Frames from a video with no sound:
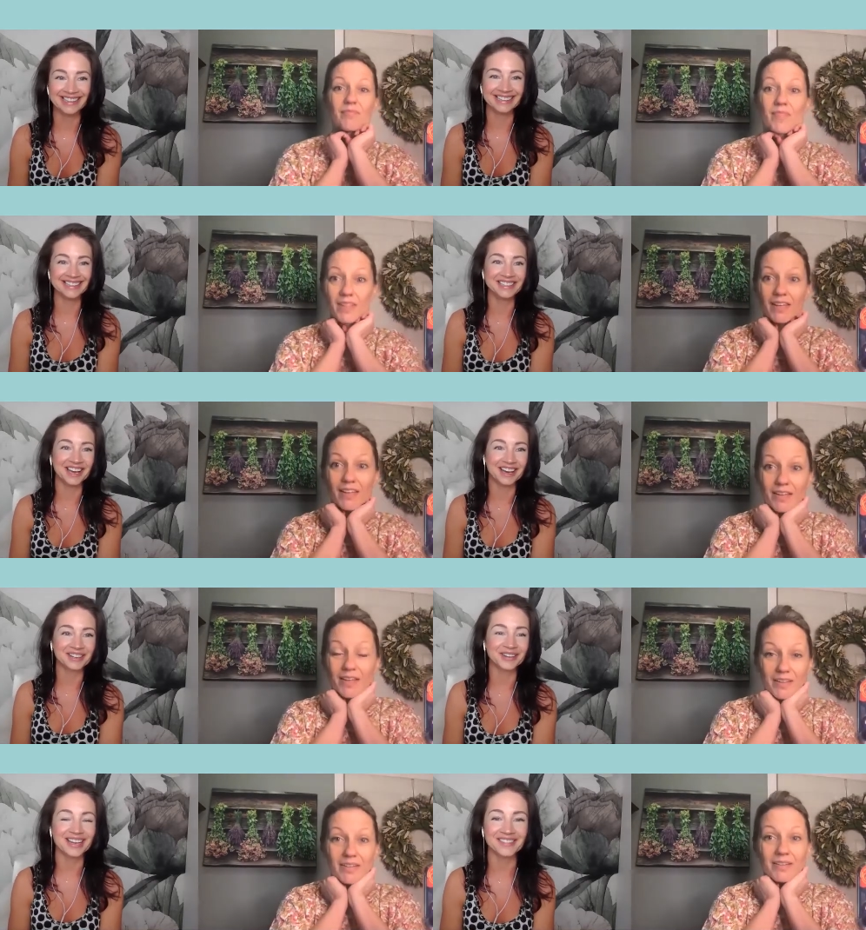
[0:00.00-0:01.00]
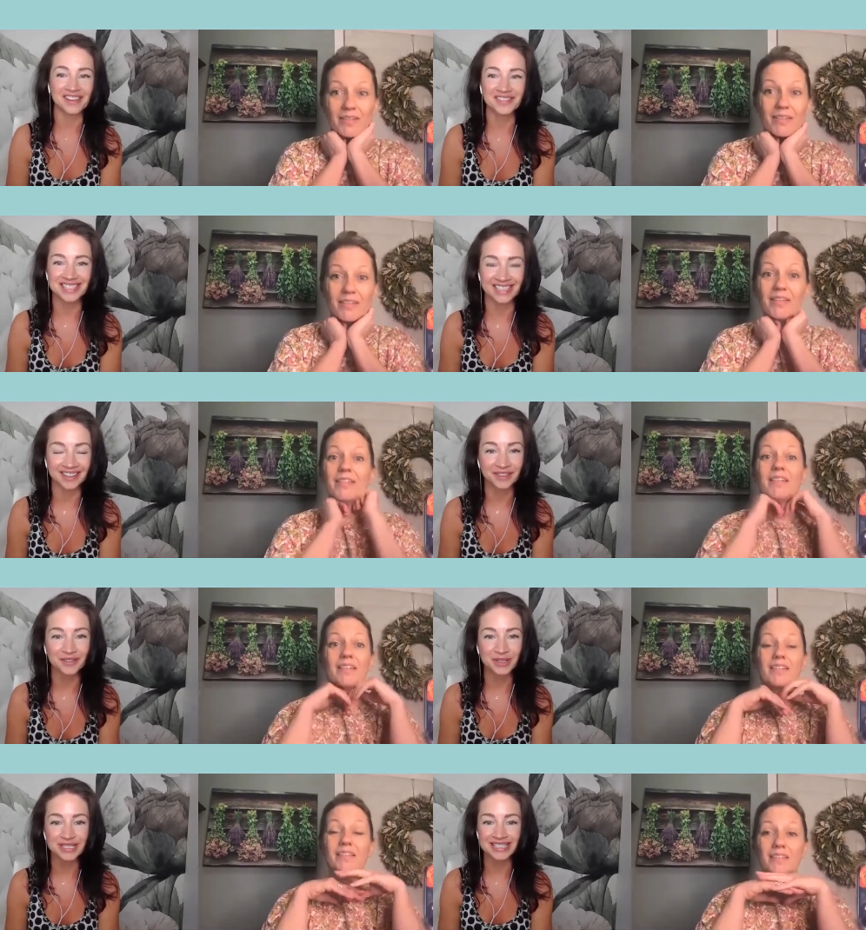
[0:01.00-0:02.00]
Speaker 1: not a great lifestyle, of
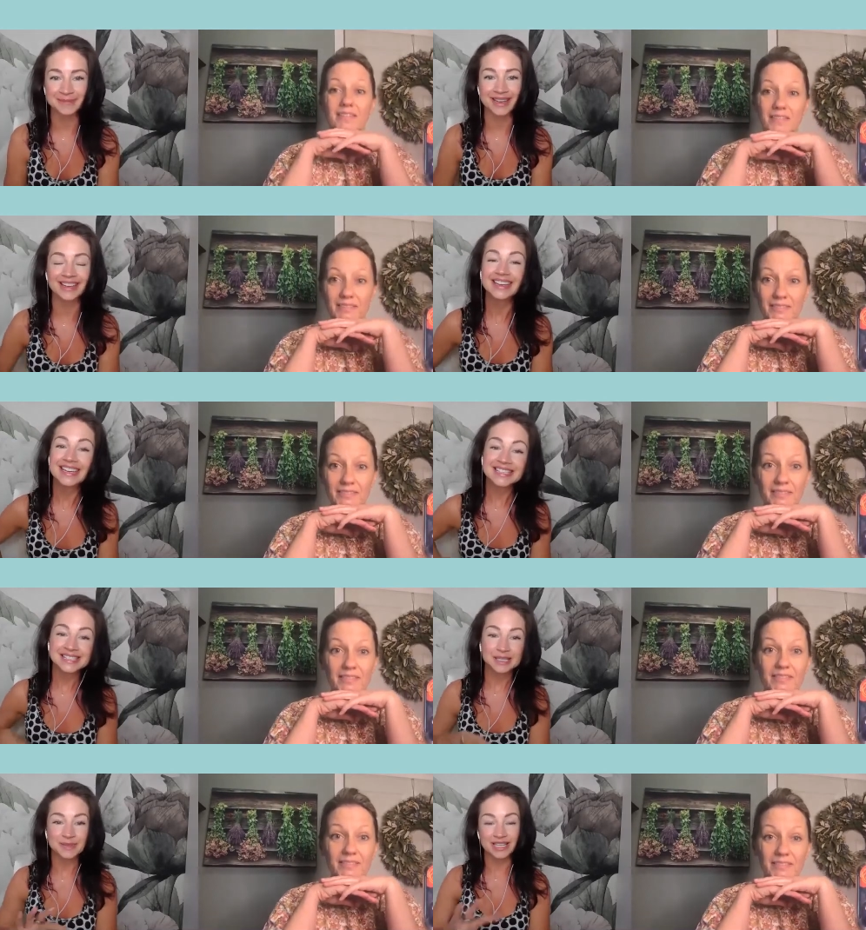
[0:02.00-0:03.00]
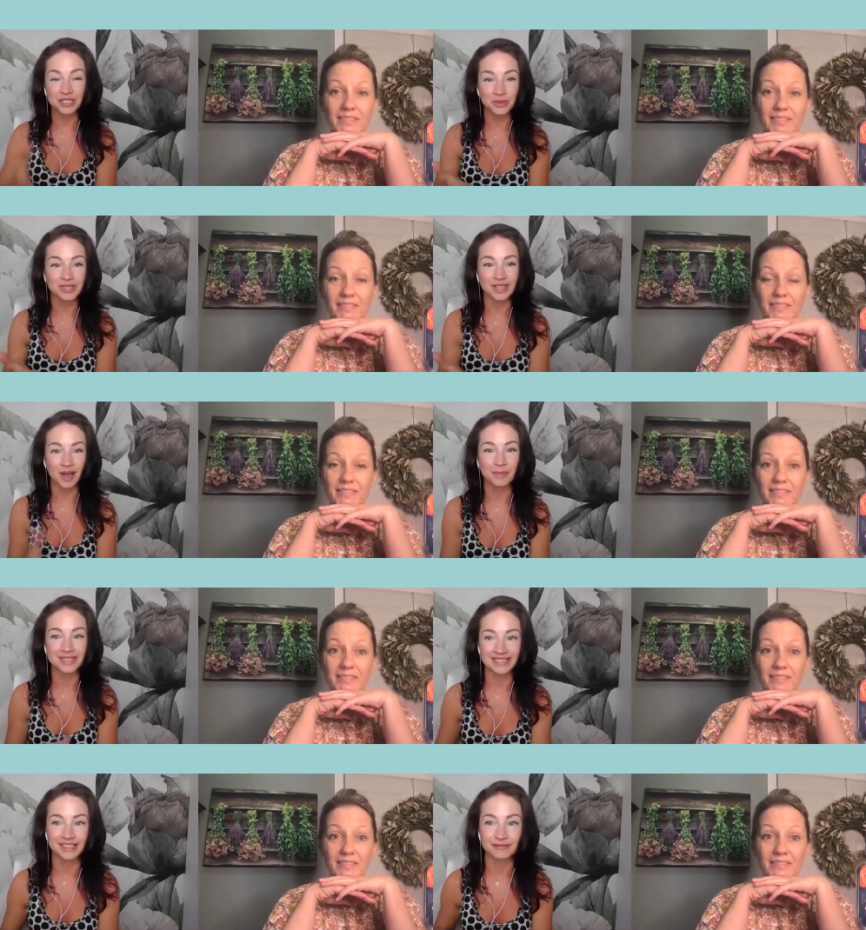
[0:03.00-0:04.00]
course, because my sleep schedule was
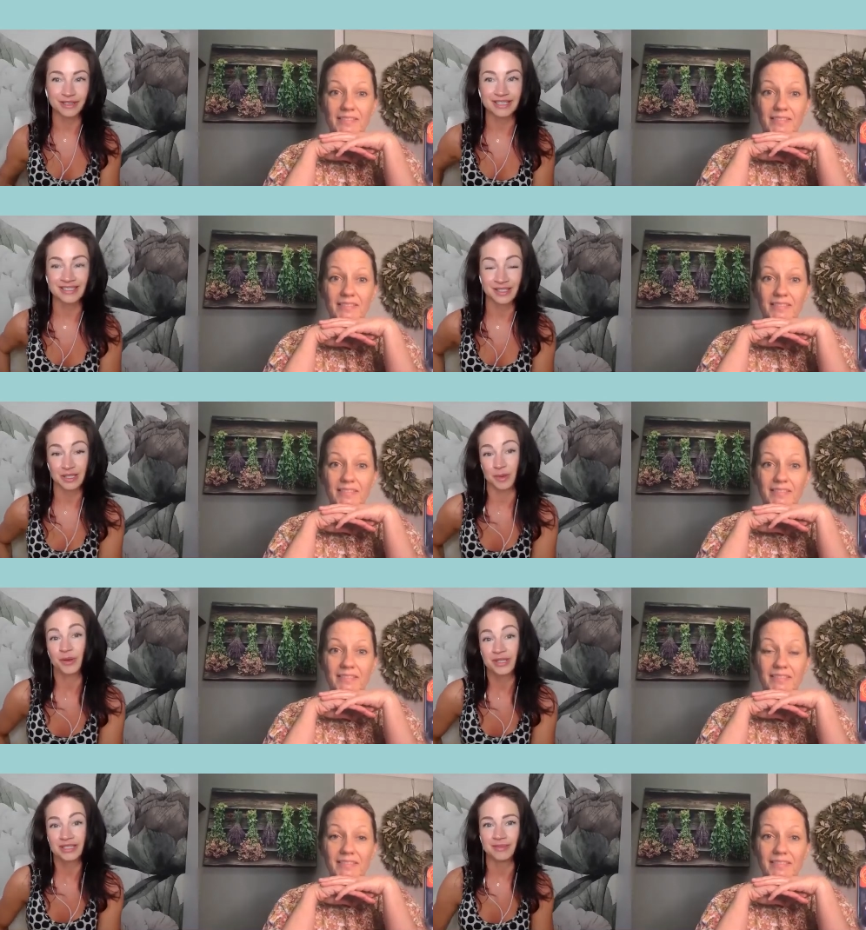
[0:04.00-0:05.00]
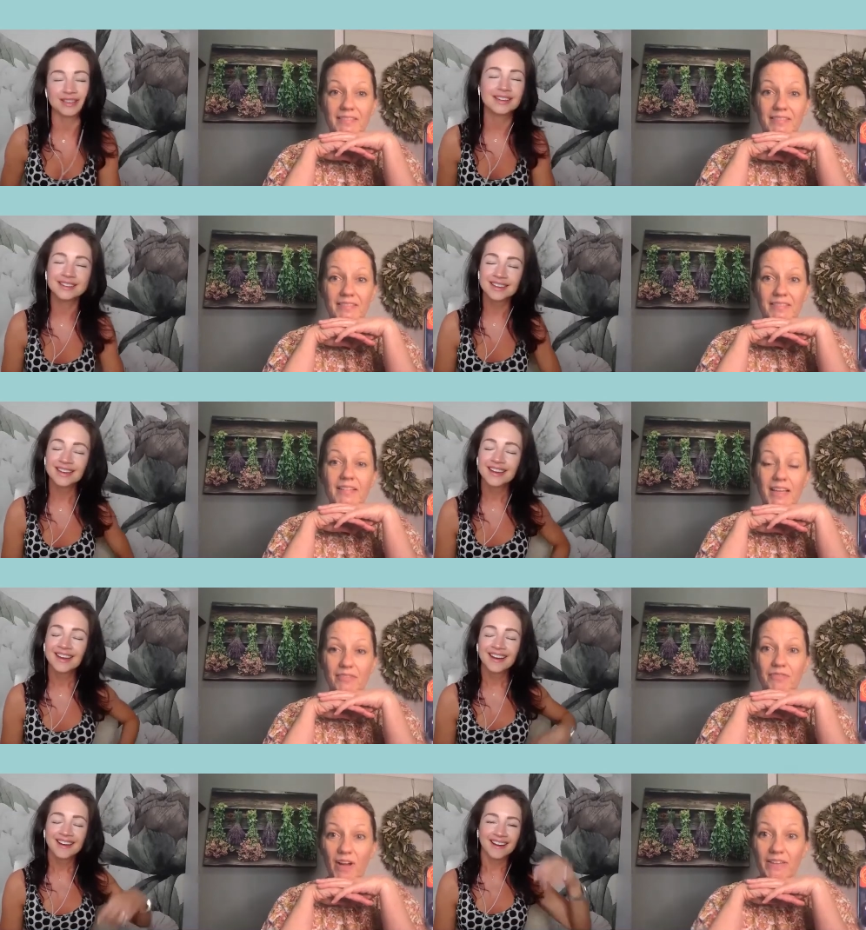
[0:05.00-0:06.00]
opposite of what it's supposed to be.
Speaker 2: And
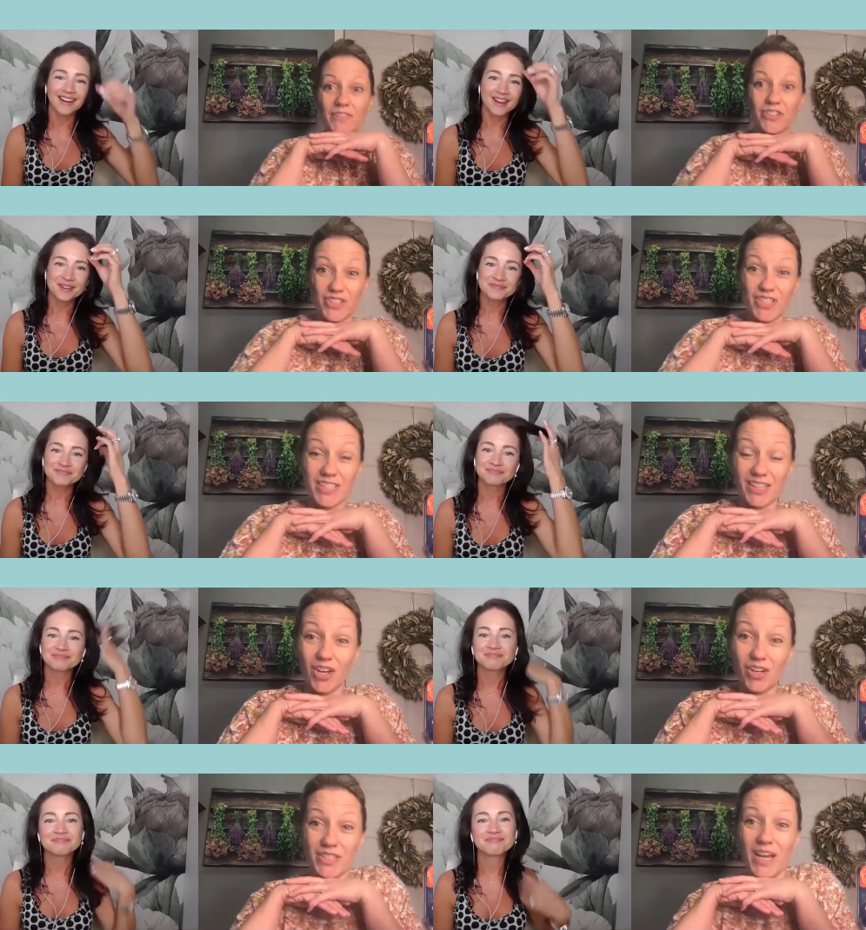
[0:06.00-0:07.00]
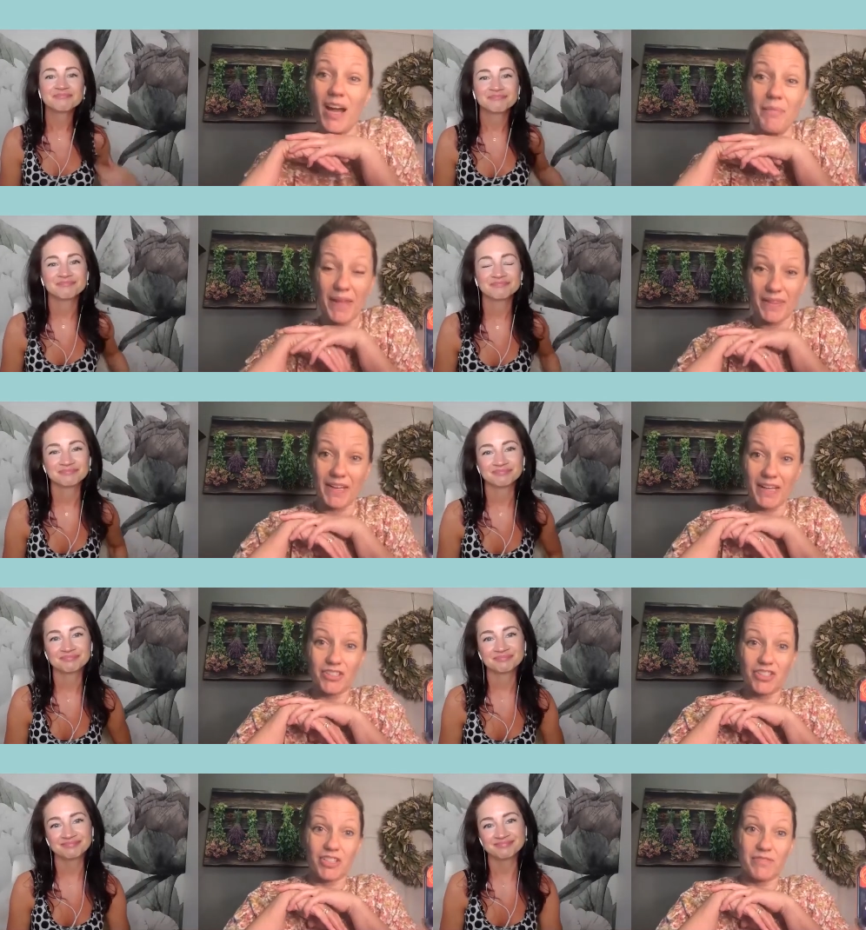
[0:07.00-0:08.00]
five um, years is a long time on the night
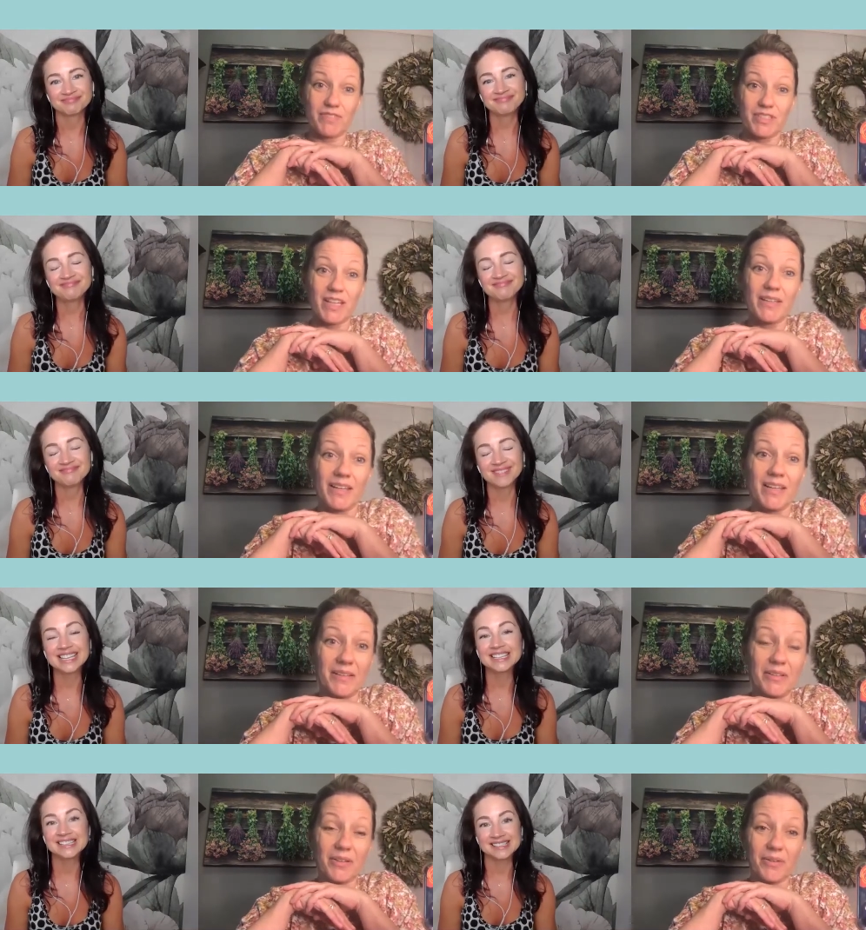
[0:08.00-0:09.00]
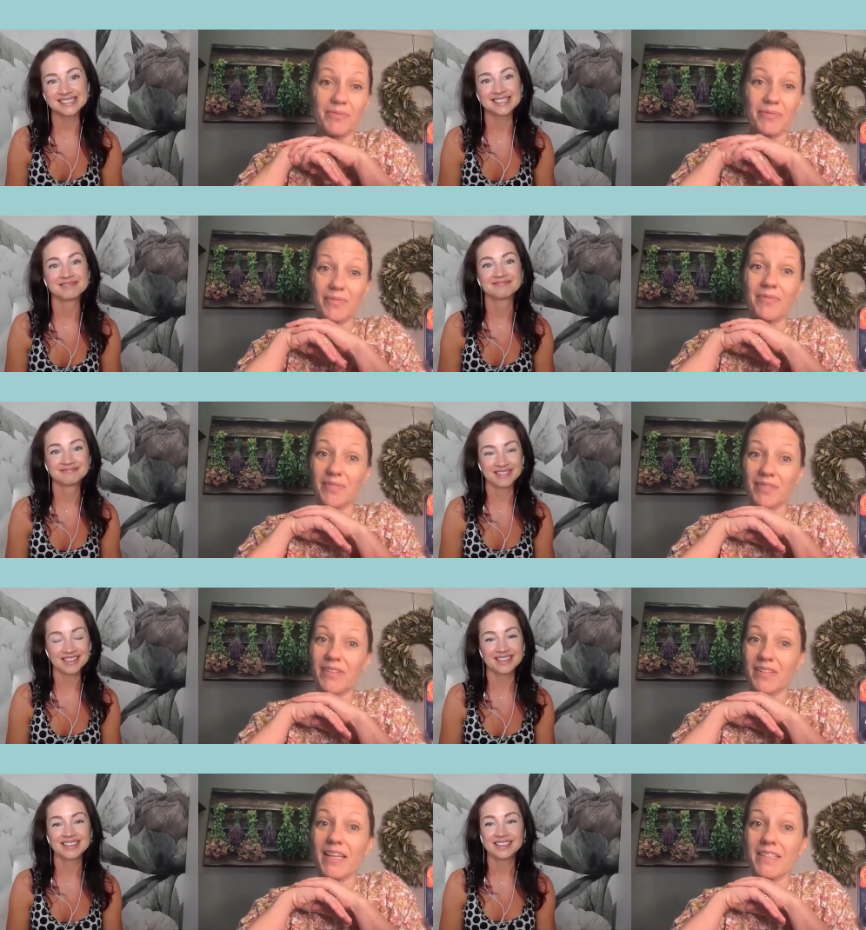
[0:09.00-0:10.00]
shift. And you is. know,
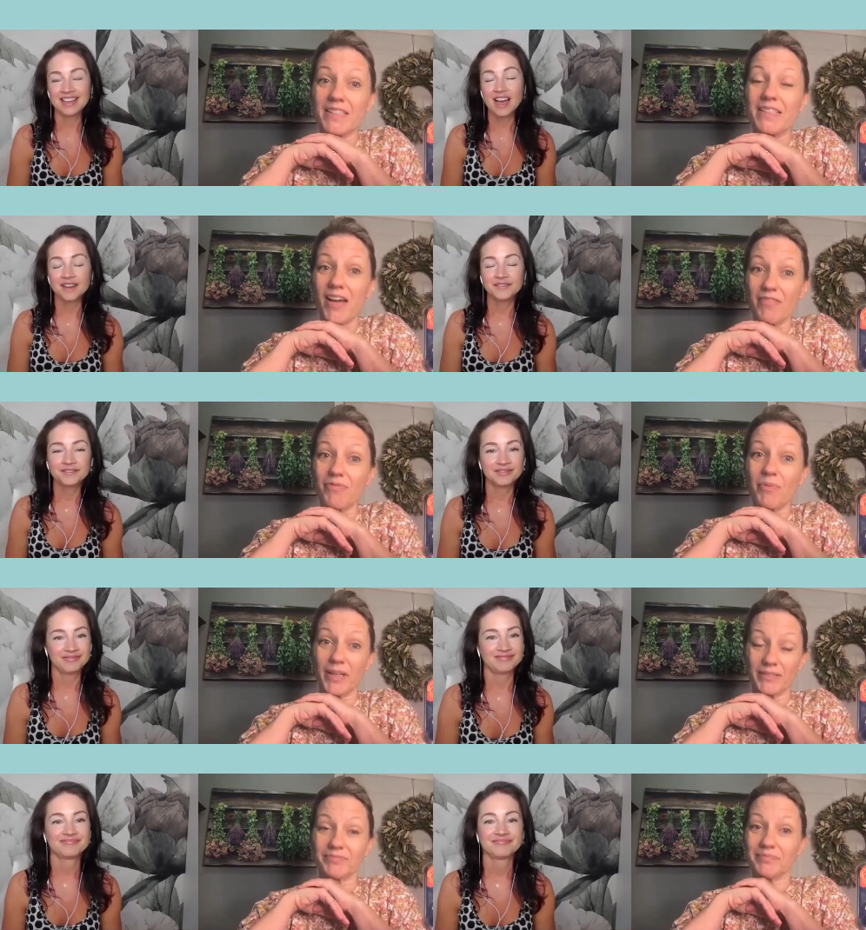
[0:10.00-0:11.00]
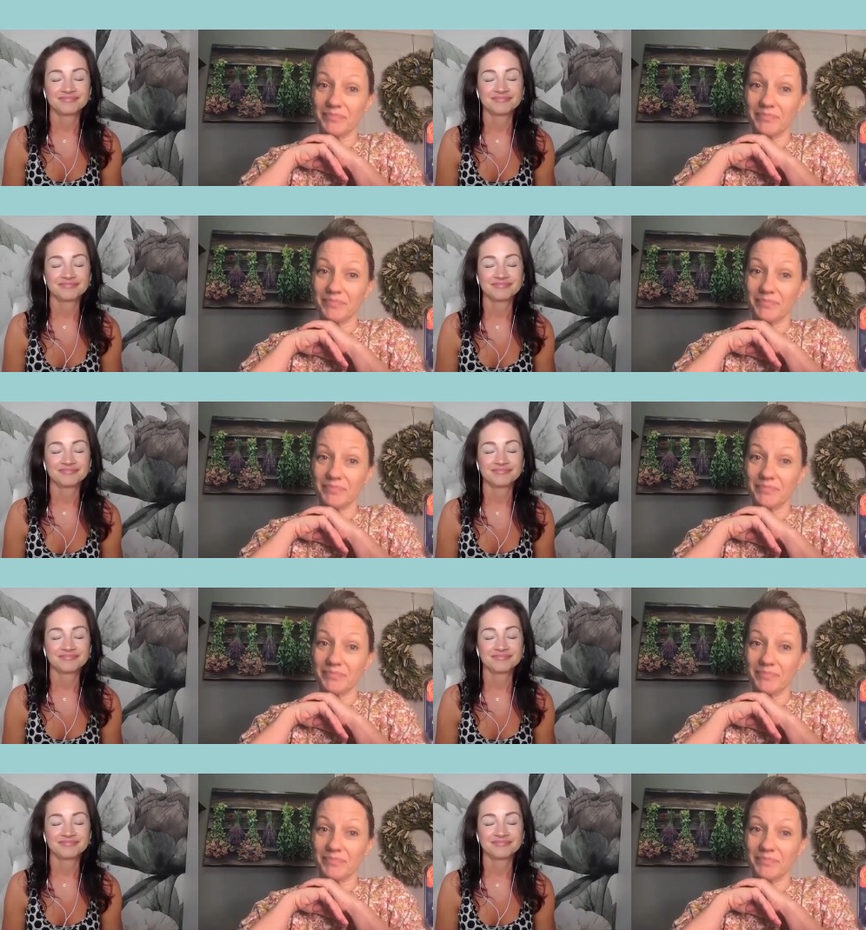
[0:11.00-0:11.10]
that's yeah, a tough one.